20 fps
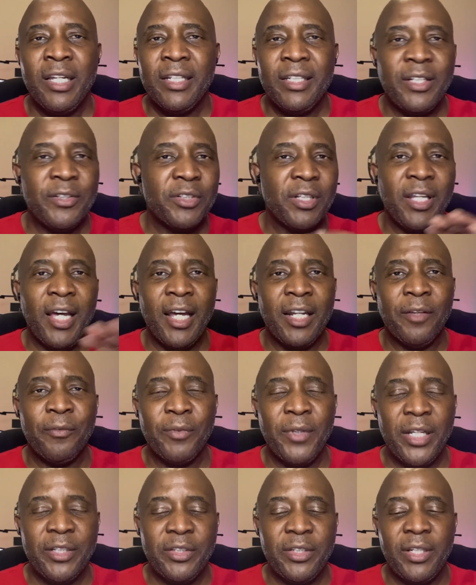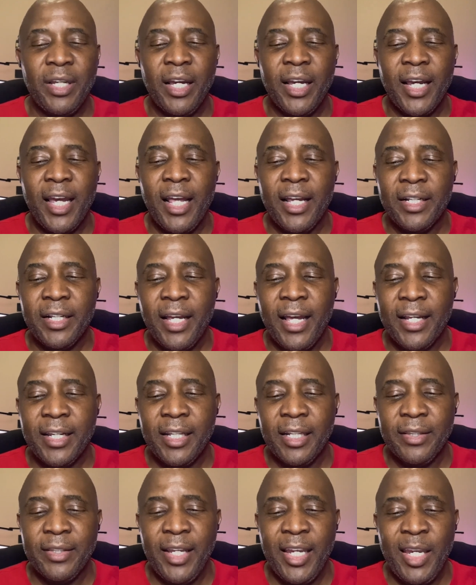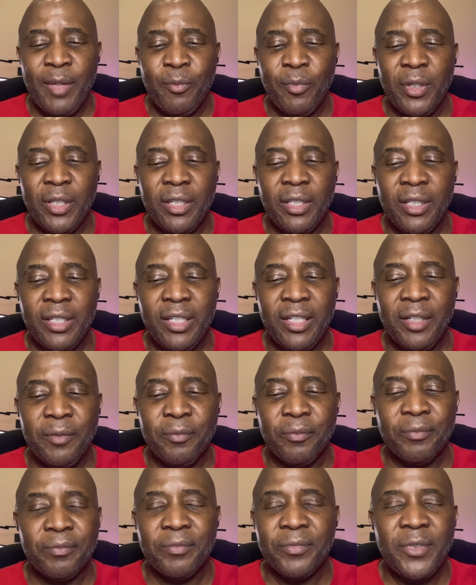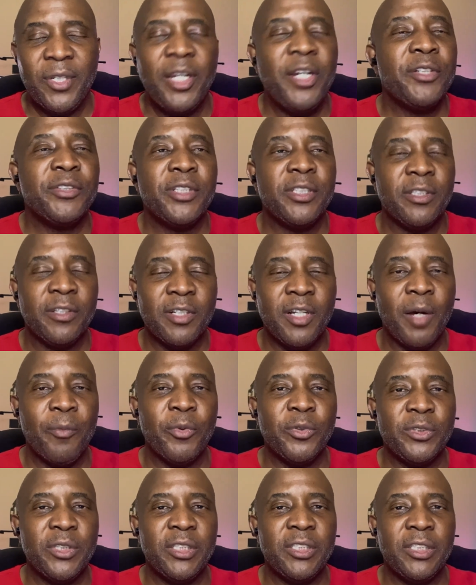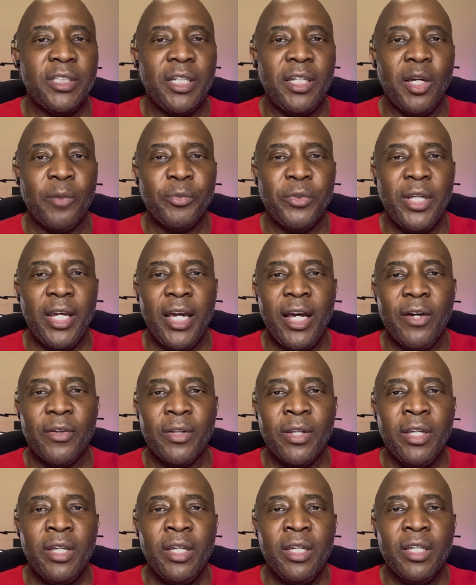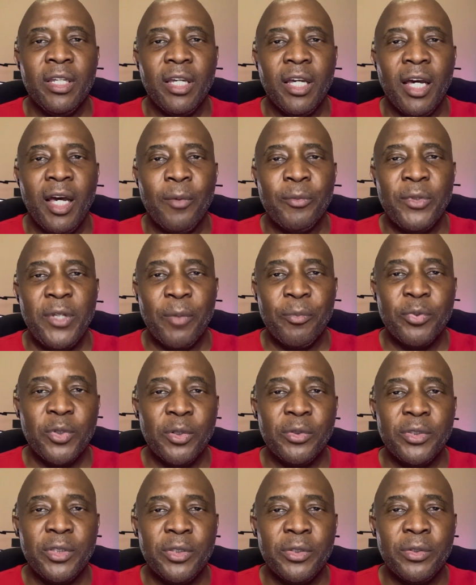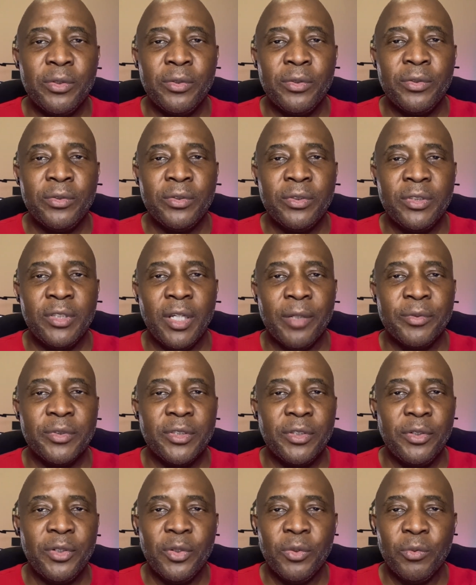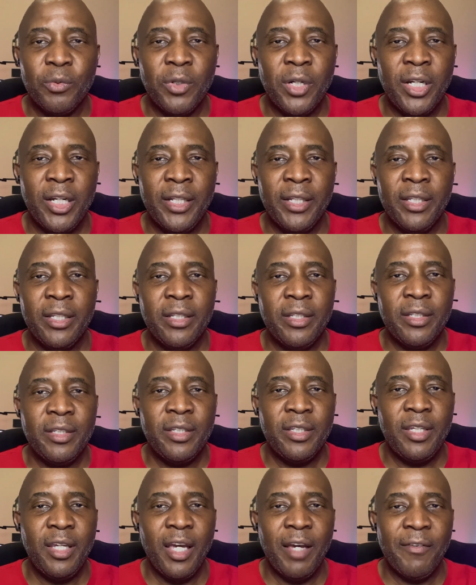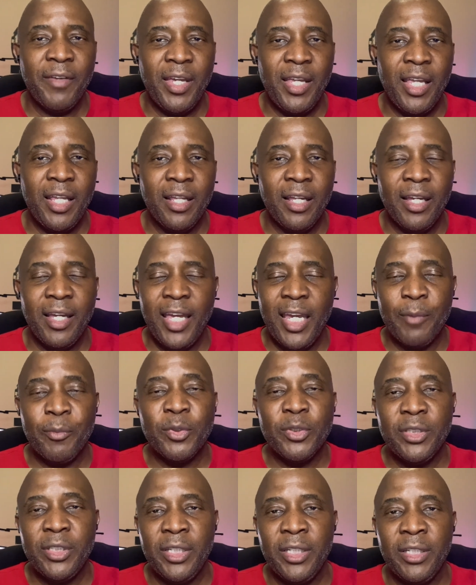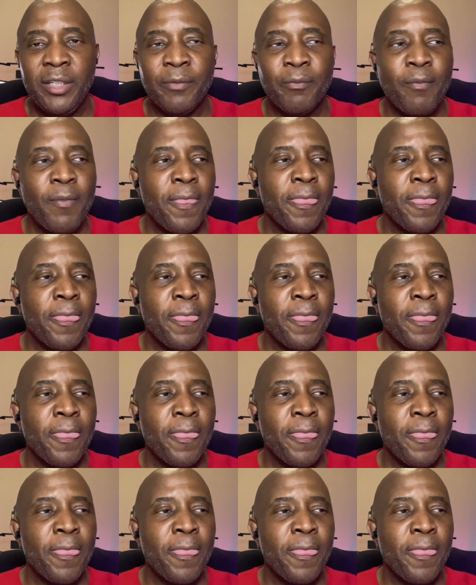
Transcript: There's a lot of them that I can name, but here's just a couple just to help you out. You have Pro Tools, you have Studio One, you have Ableton,